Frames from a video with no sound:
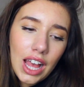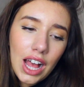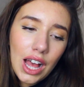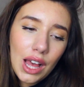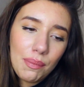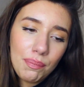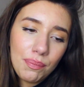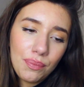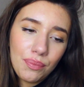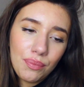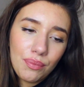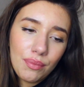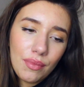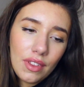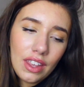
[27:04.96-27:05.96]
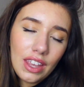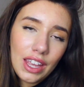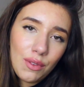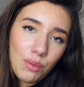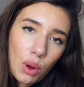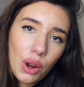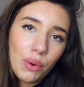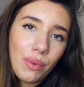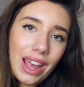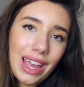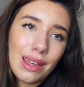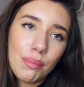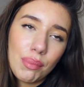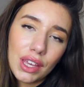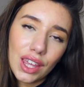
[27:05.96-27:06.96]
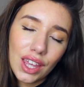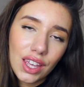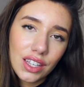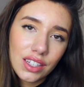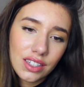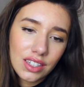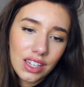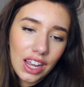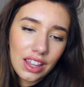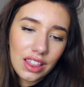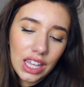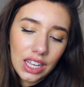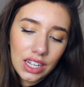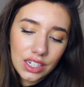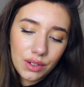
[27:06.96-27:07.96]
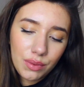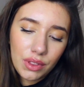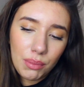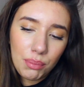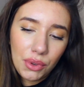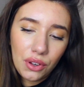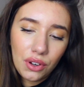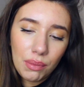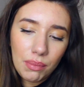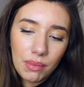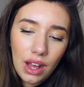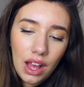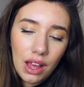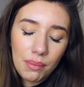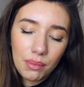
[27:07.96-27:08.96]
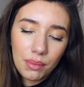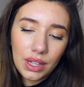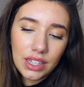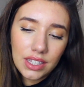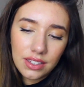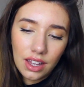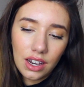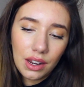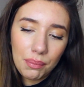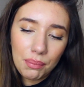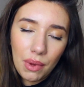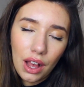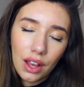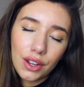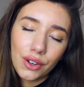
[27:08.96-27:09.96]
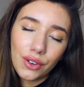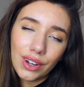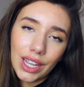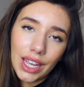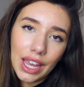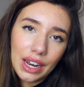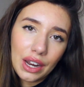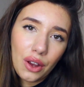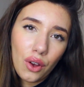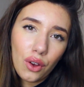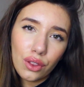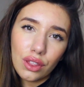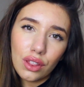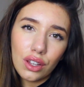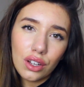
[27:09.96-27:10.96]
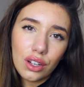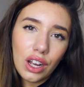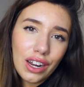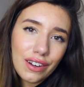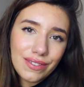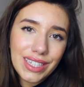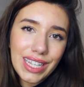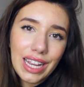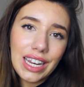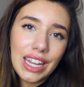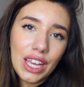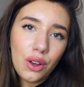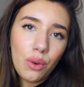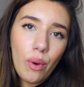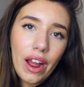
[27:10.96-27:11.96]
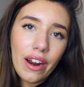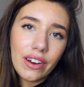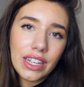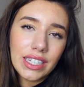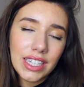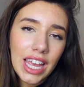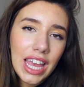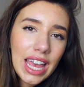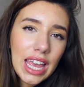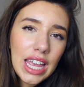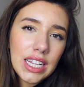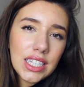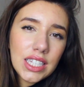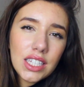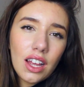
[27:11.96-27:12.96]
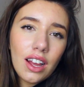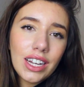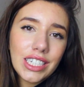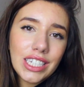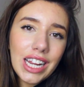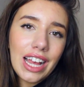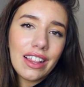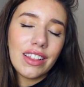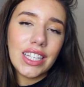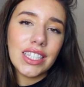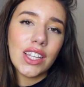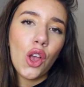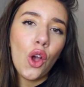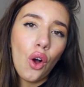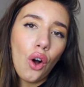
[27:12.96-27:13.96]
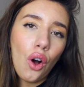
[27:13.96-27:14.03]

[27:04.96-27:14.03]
In one way, because I think with the moon and with Sun and Mercury in the kind of zany Aquarius, inside she had these,